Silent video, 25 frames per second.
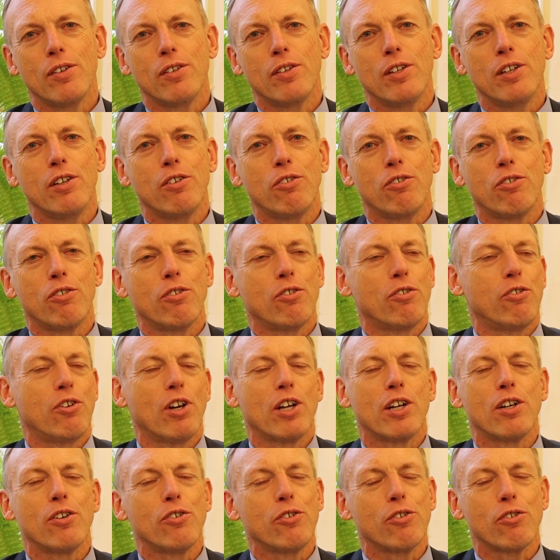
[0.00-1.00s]
these
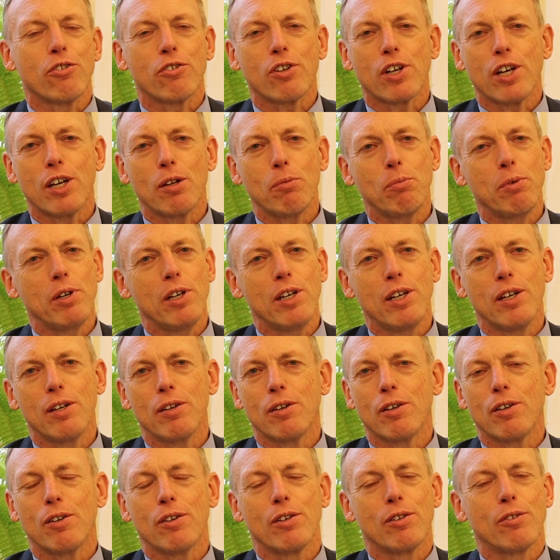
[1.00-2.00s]
challenges can be
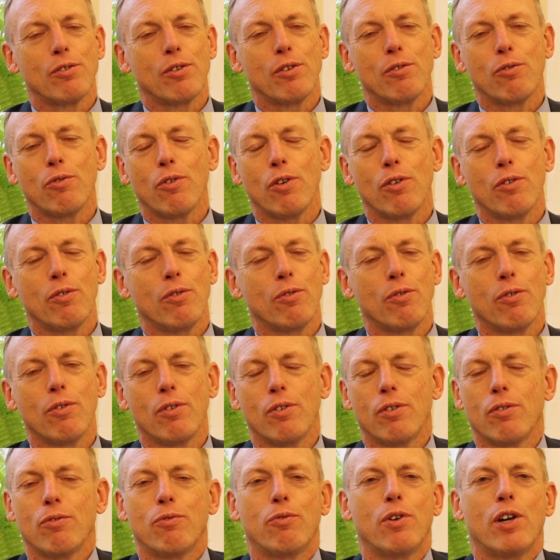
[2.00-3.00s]

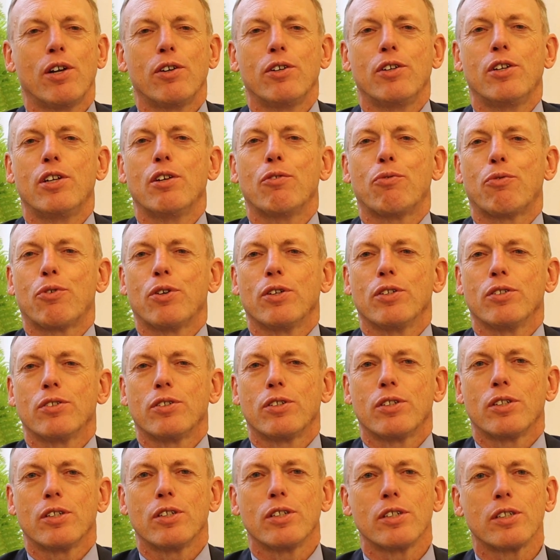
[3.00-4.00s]
very
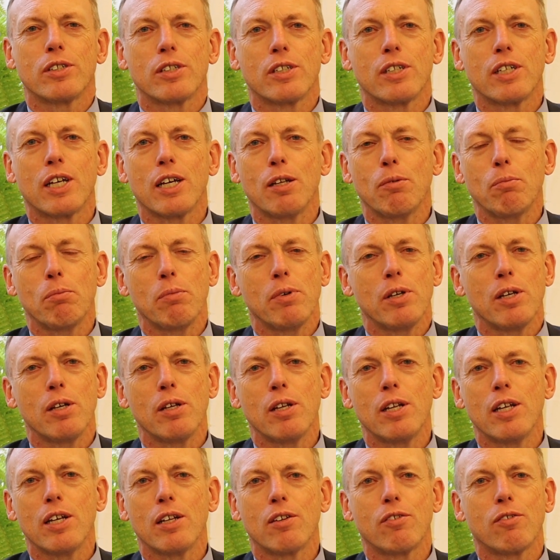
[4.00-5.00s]
different. It can be
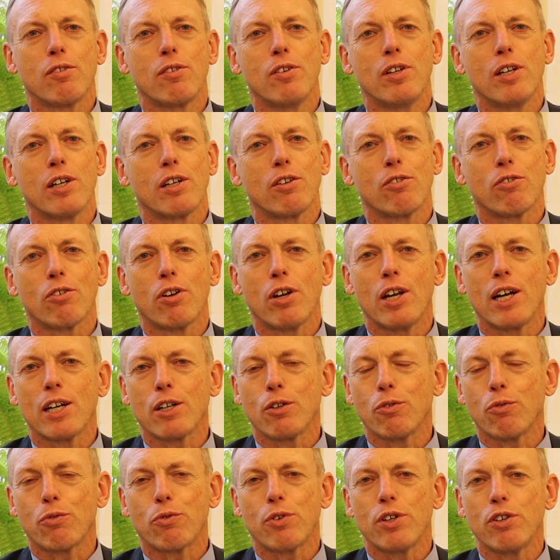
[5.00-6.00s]
that there's a
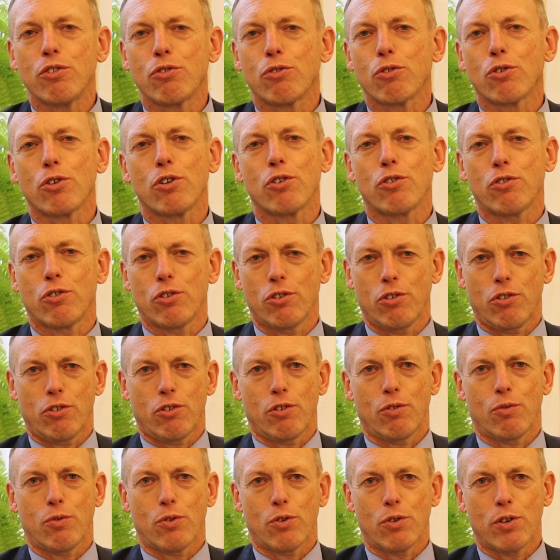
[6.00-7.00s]
lack of
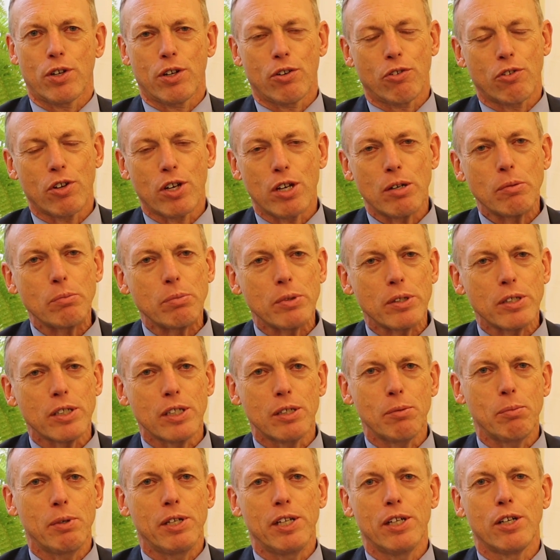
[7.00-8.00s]
resources, for example,
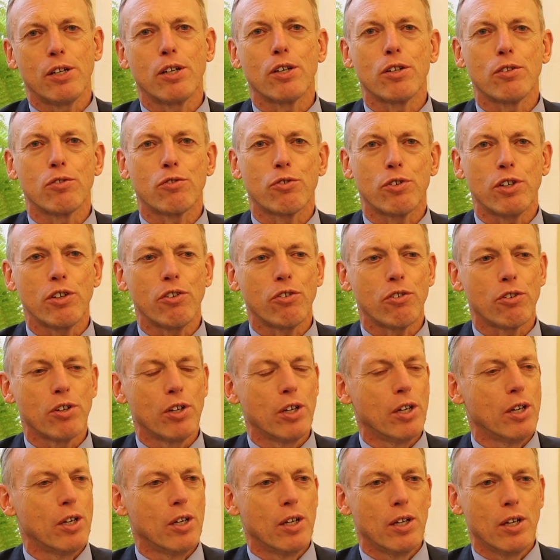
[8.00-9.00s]
in many countries.
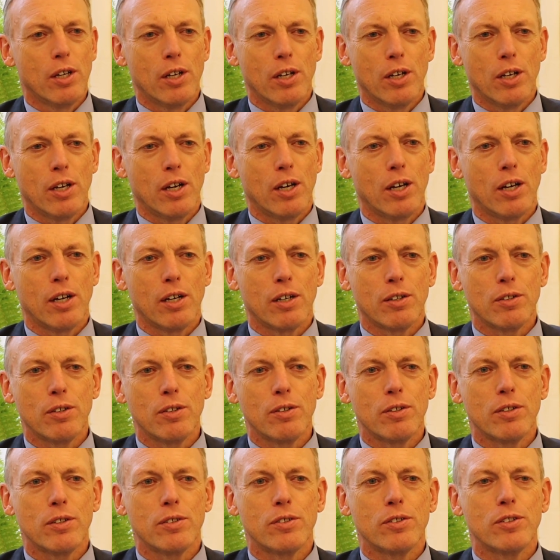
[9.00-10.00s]

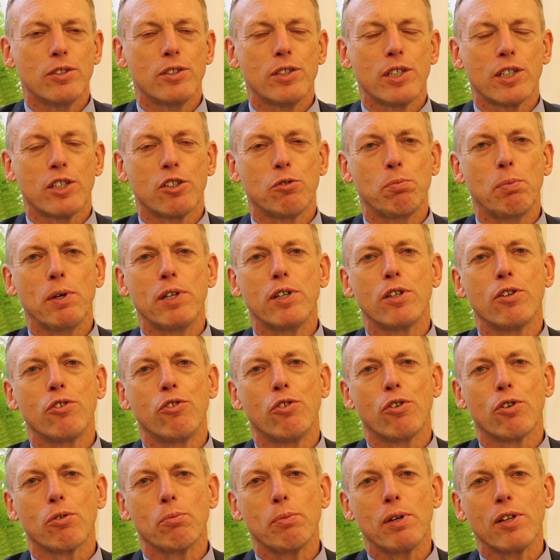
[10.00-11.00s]
The
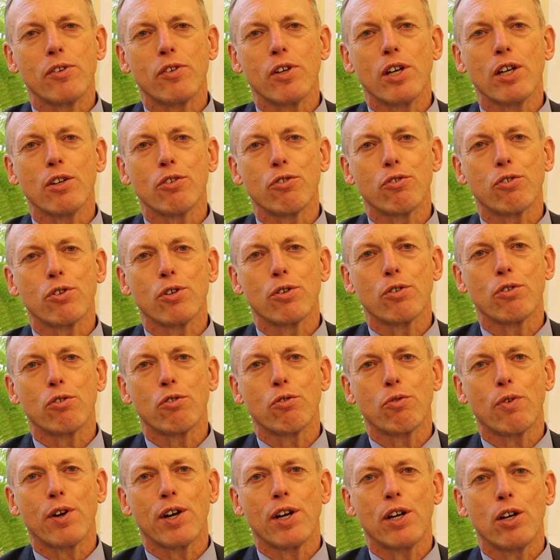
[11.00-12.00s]
expenditure on mental health service
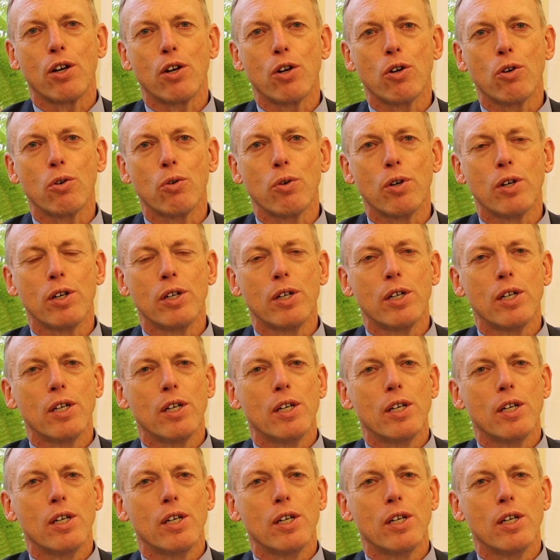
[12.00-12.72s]
is very low.